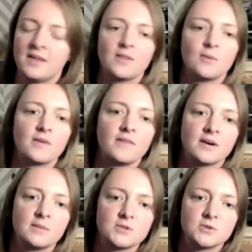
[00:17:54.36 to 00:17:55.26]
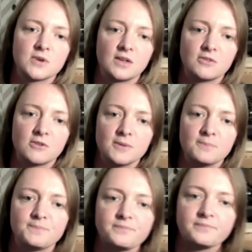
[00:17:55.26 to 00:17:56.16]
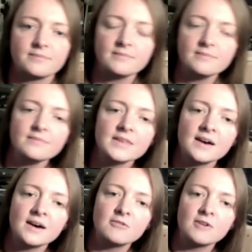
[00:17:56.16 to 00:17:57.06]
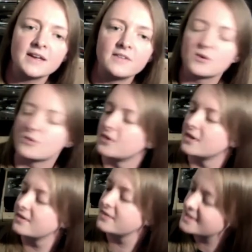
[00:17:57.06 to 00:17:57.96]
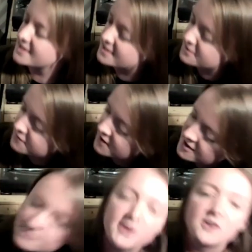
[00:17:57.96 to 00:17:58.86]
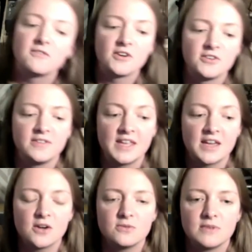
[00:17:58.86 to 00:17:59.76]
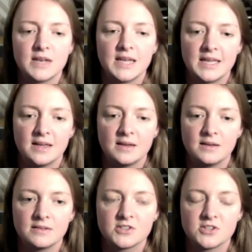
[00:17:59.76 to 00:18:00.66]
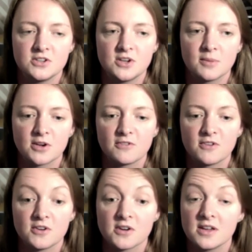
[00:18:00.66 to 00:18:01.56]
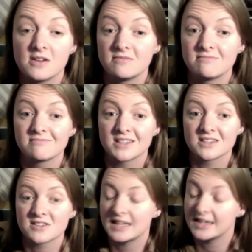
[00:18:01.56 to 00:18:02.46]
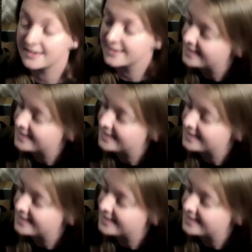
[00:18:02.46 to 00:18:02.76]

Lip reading: the one that I'm talking through, right in the corner? This is the first microphone and the only studio microphone I own, actually.